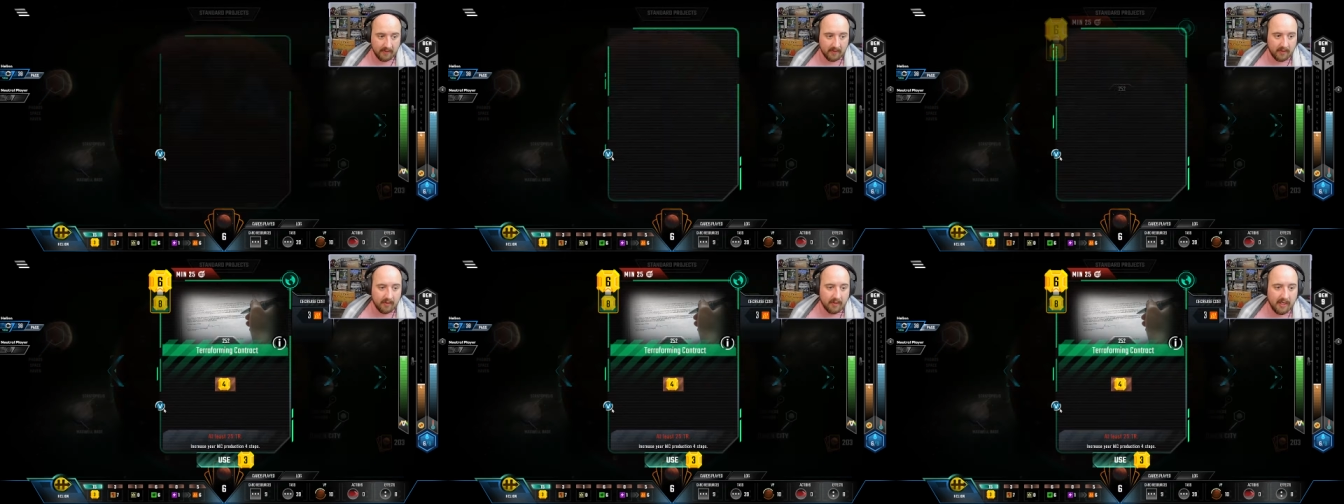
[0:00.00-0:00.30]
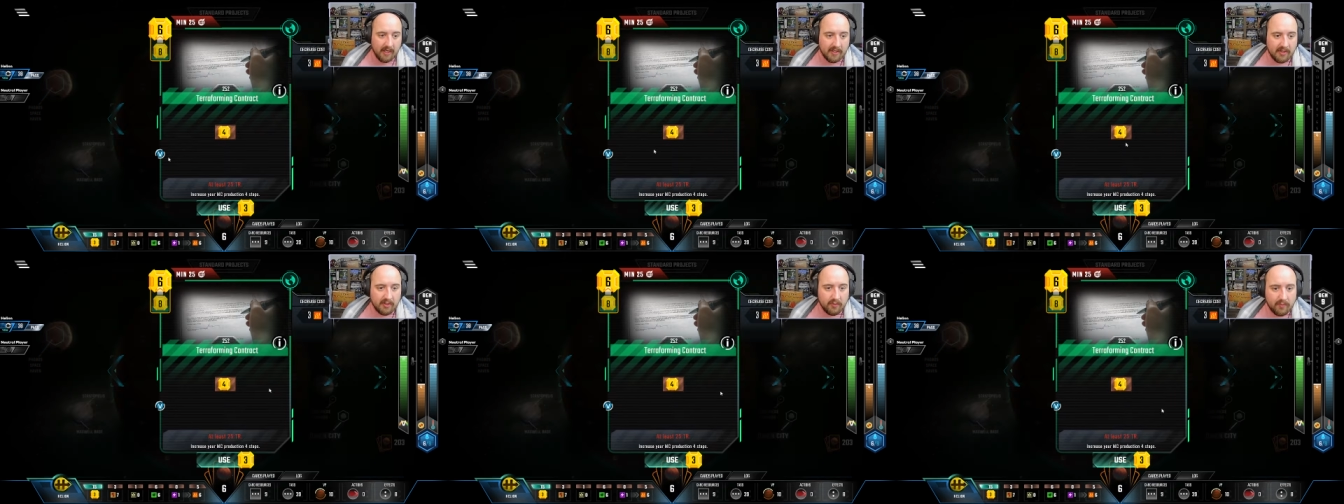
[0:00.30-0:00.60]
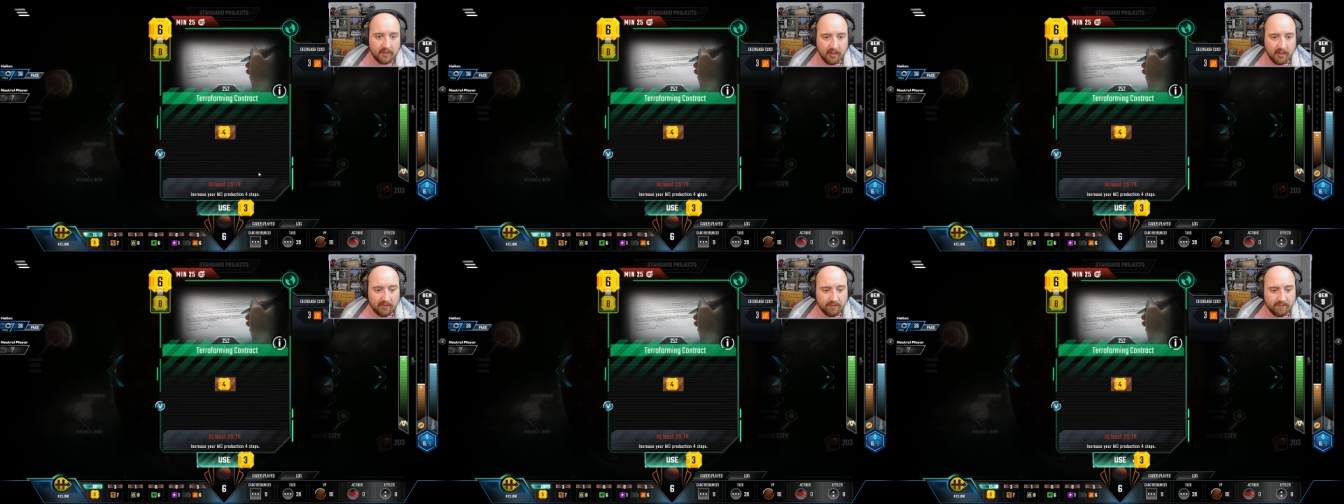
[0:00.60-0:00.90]
I think
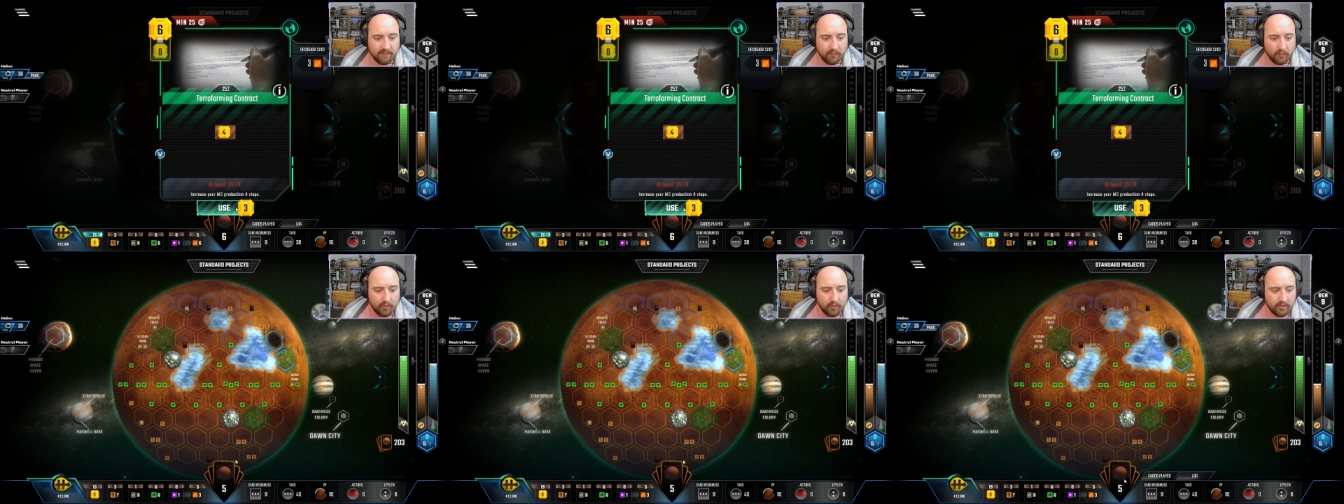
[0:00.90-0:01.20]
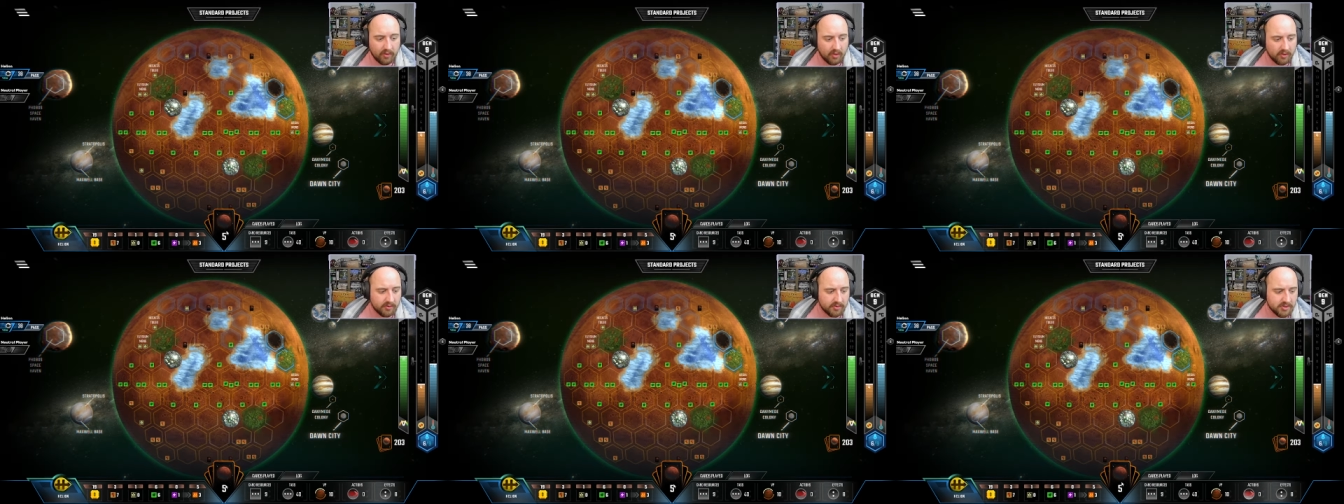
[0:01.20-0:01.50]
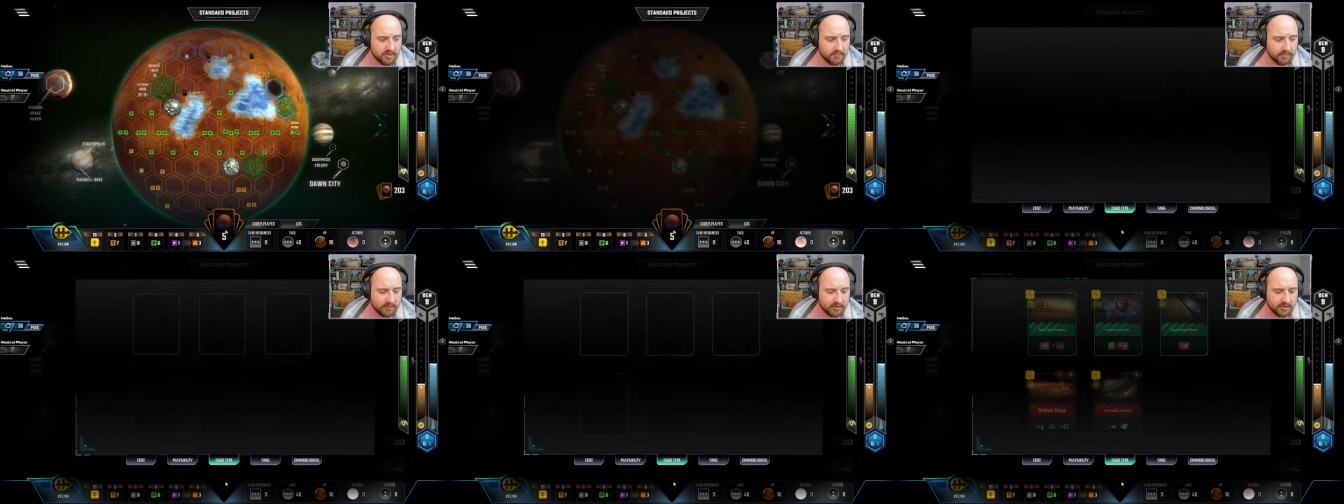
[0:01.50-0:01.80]
we are. Four dollars
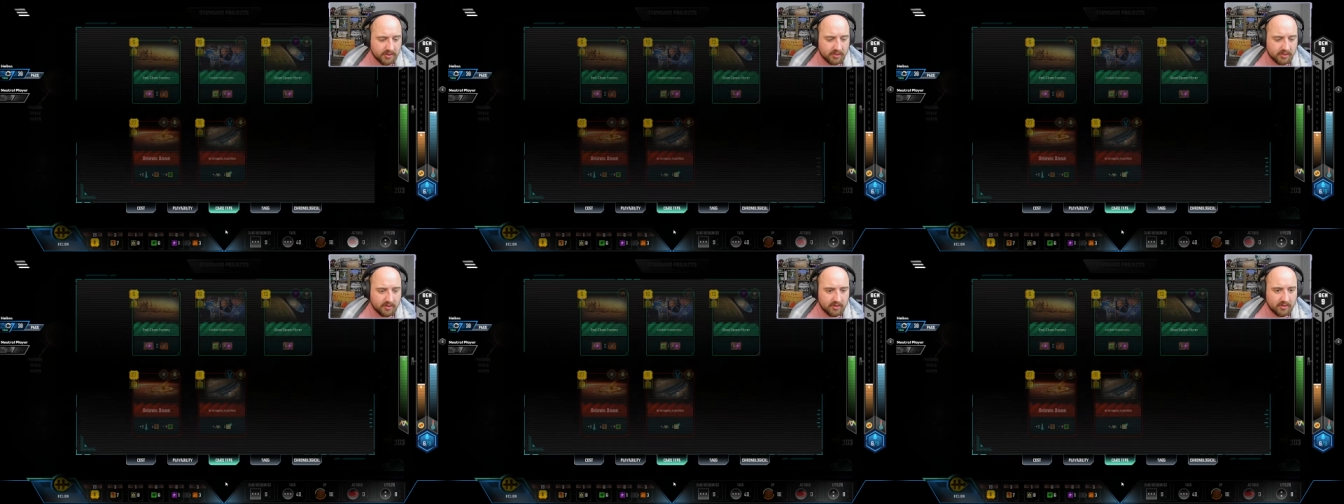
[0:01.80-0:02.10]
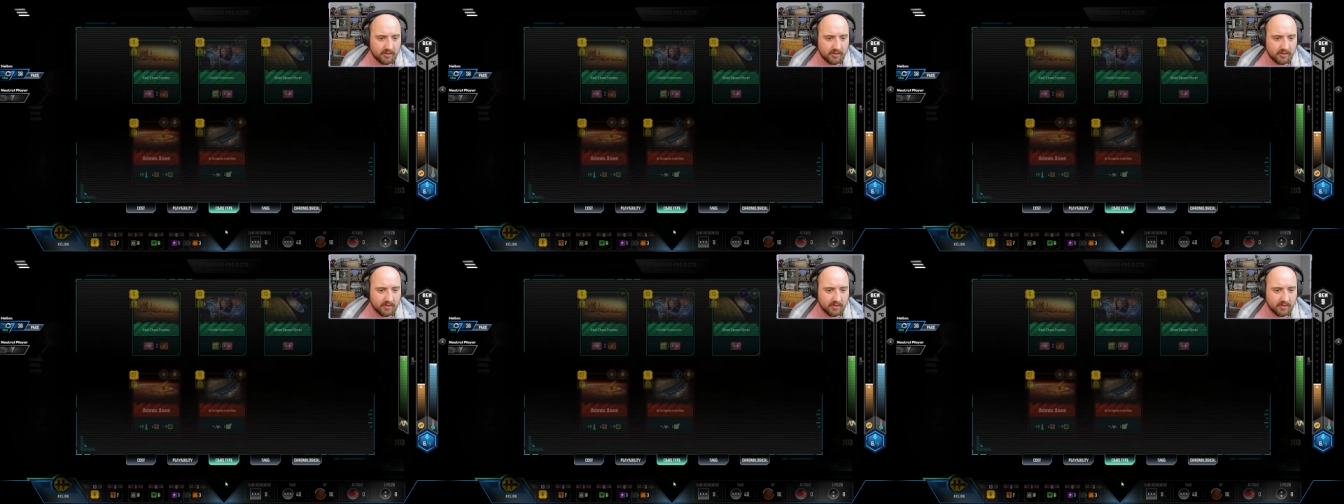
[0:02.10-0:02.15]
per turn